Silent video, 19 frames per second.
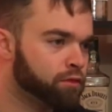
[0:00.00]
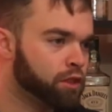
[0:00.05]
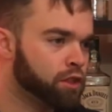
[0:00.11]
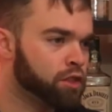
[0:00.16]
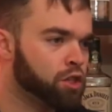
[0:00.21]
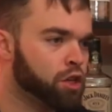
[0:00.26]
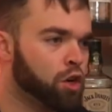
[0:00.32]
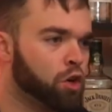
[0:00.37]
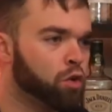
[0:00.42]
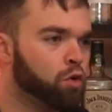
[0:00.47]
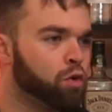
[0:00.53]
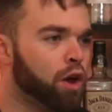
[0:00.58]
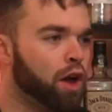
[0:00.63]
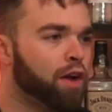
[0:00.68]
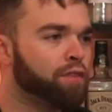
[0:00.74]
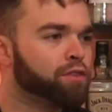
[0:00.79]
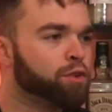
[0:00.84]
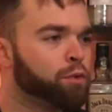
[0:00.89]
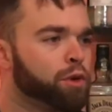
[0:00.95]
And so,
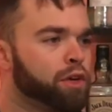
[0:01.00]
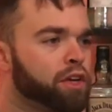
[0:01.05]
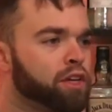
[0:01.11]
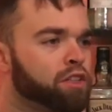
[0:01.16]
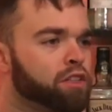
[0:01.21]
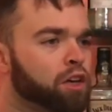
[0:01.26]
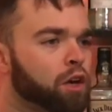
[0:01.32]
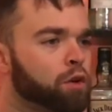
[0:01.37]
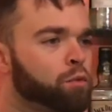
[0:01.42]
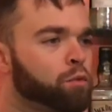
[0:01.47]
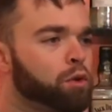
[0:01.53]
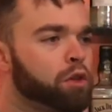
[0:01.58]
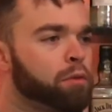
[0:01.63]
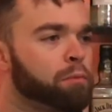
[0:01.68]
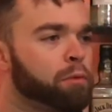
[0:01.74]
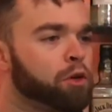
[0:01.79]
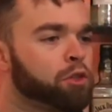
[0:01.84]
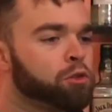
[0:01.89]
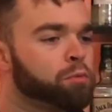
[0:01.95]
after we get done with
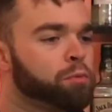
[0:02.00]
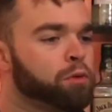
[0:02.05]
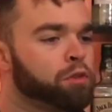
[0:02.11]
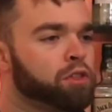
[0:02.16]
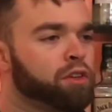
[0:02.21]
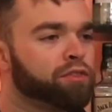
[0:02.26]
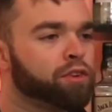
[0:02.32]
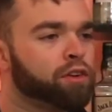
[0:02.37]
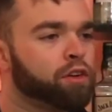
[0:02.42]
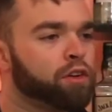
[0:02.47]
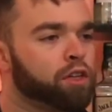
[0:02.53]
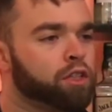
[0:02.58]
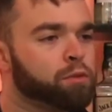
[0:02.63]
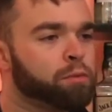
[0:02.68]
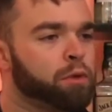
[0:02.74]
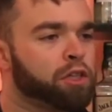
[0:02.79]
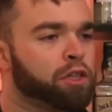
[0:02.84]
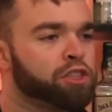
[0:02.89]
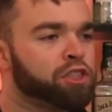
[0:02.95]
multiple different
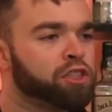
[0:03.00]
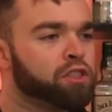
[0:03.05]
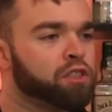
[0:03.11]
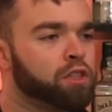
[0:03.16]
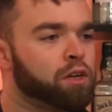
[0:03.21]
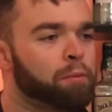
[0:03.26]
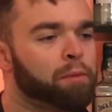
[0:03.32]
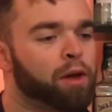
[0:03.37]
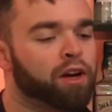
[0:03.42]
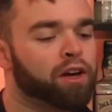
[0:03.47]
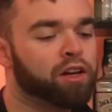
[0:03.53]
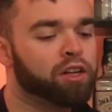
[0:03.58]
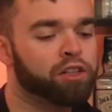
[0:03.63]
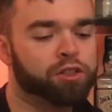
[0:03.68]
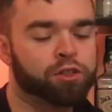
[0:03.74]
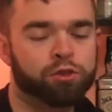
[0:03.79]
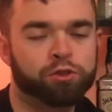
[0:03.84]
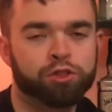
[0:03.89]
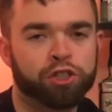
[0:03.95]
expressions, and I'm not going to
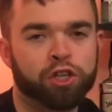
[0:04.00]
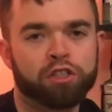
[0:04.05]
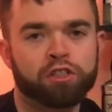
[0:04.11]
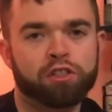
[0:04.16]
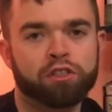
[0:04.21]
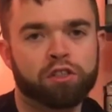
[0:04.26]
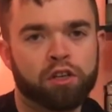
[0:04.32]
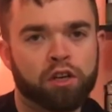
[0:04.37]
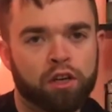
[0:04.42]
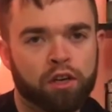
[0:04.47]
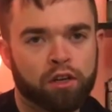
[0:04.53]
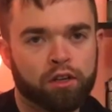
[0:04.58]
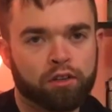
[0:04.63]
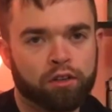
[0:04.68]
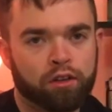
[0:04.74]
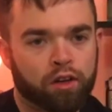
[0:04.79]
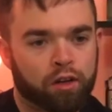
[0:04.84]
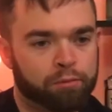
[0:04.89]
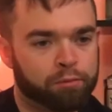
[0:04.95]
do just
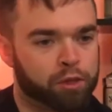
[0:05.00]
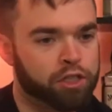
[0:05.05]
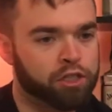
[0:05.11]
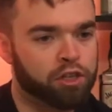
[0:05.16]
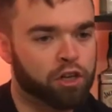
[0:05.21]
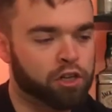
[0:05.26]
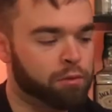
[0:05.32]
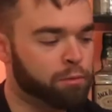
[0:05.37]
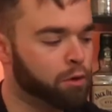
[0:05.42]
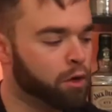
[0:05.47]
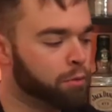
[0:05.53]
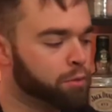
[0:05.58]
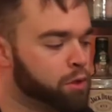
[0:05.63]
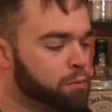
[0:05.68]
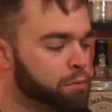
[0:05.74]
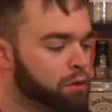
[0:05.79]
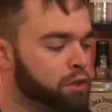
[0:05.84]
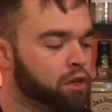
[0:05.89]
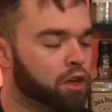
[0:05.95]
Kentucky
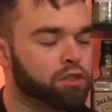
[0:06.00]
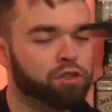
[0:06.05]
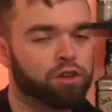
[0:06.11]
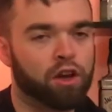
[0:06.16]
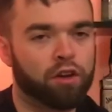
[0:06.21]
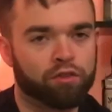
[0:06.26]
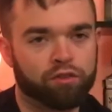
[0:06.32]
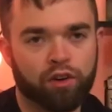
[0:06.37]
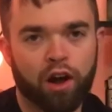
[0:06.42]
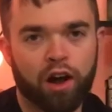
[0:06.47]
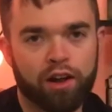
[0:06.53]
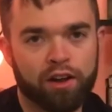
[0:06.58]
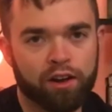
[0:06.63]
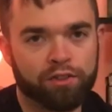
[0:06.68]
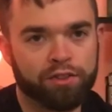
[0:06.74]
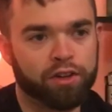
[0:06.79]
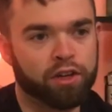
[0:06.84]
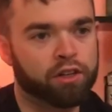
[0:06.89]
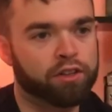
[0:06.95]
bourbons, but they also have rye
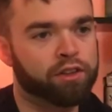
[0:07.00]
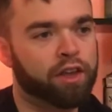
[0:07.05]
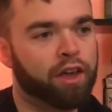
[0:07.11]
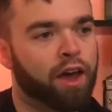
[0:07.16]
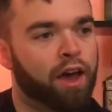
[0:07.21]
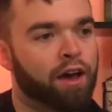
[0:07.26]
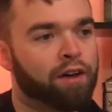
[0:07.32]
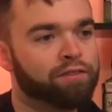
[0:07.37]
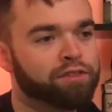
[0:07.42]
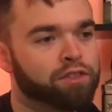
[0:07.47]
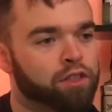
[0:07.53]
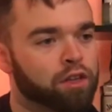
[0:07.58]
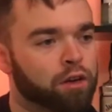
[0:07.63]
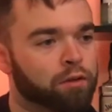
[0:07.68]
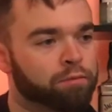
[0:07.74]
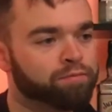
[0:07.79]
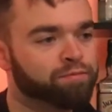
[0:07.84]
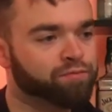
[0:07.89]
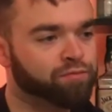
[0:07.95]
out there, and they have
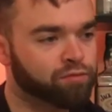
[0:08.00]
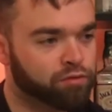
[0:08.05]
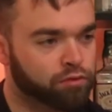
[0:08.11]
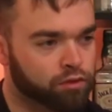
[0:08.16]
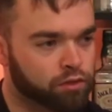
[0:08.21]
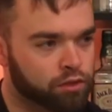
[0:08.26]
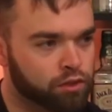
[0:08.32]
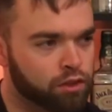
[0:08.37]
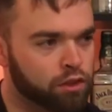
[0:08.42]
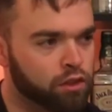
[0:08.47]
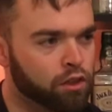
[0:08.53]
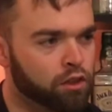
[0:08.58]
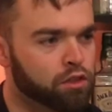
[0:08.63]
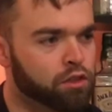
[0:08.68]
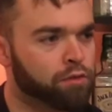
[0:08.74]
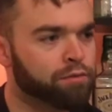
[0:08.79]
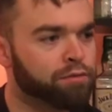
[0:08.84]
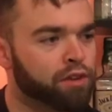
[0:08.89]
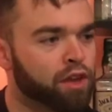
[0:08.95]
some
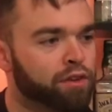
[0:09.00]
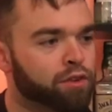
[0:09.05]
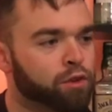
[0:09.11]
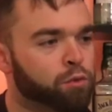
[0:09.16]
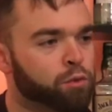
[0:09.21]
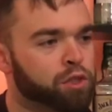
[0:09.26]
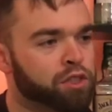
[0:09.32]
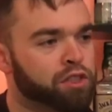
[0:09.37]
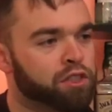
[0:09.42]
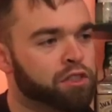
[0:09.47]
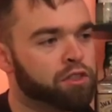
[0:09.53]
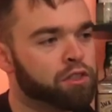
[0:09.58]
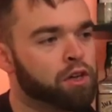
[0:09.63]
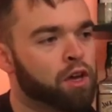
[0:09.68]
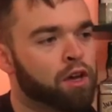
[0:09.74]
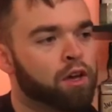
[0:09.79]
flavored whiskeys.